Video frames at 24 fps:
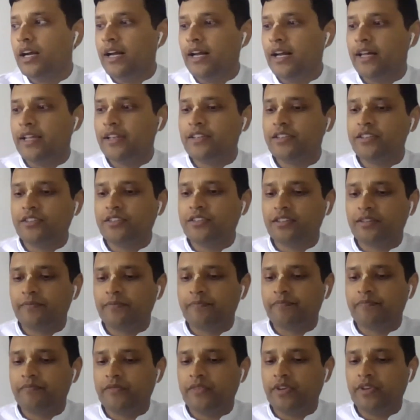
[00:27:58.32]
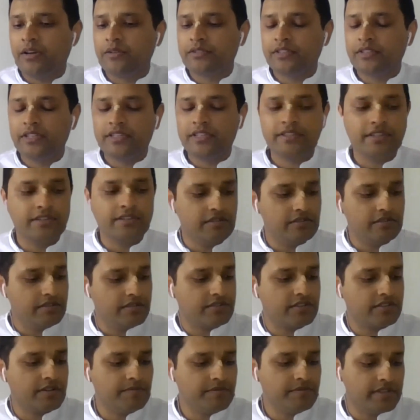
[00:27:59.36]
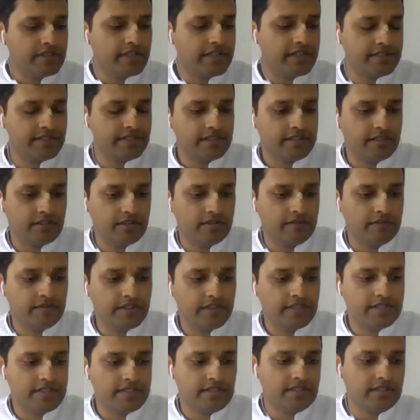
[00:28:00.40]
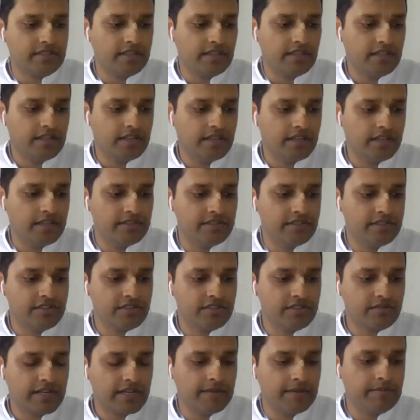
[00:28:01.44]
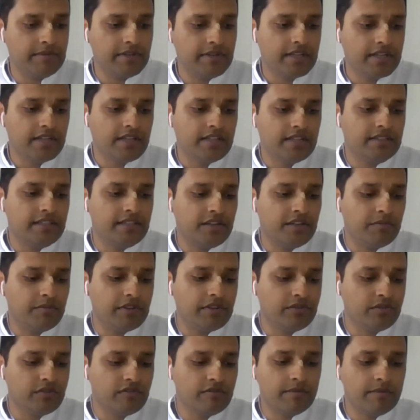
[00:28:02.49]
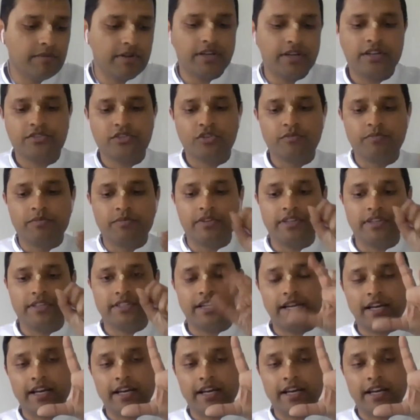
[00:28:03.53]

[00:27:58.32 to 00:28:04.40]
And I was listening to a description yesterday of this. It's described that when Dhruva Maharaj opened his